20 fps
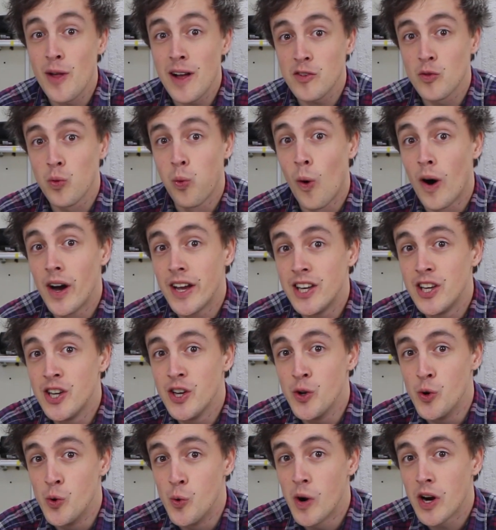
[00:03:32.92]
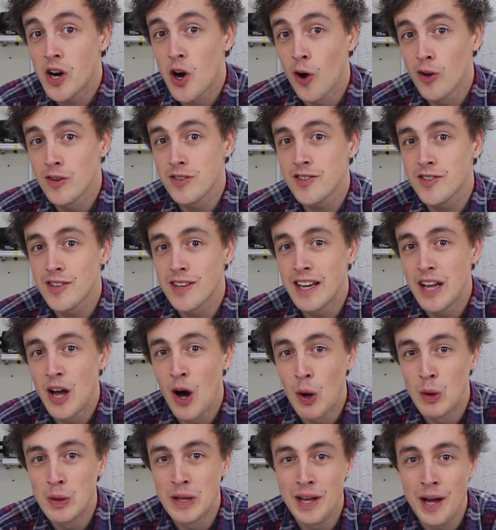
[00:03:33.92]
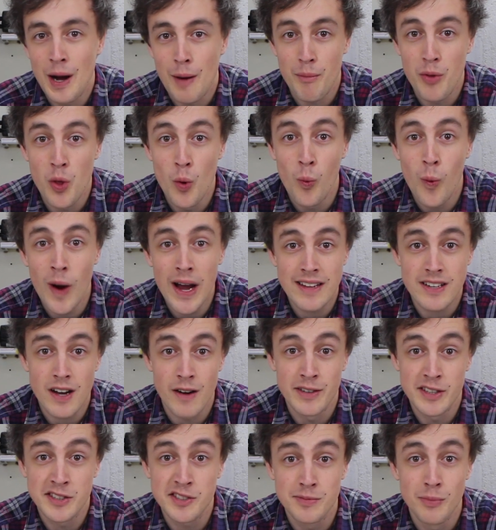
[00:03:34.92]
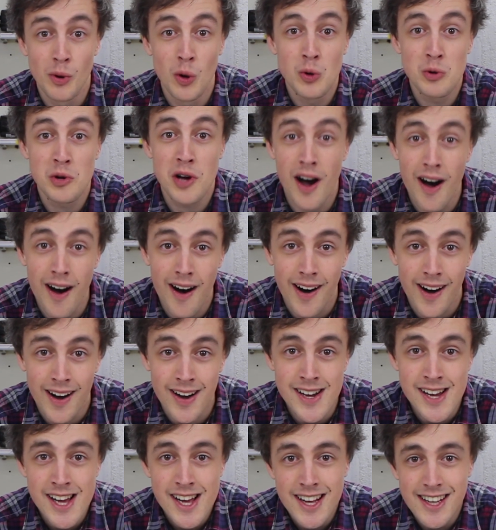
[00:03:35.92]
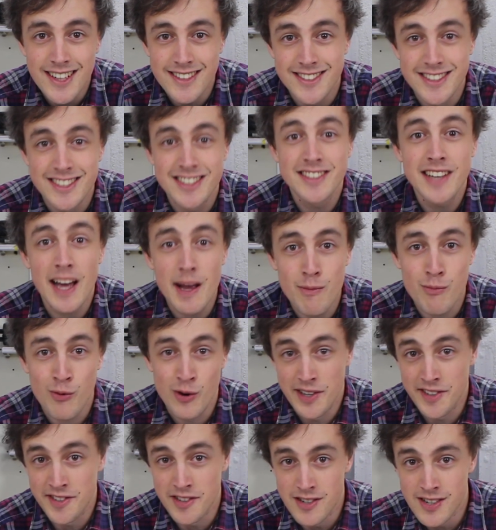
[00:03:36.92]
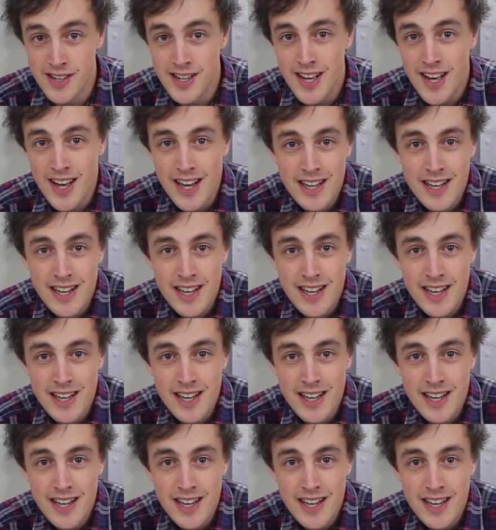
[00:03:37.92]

that's why you constantly holding up the weight of a small car is the same reason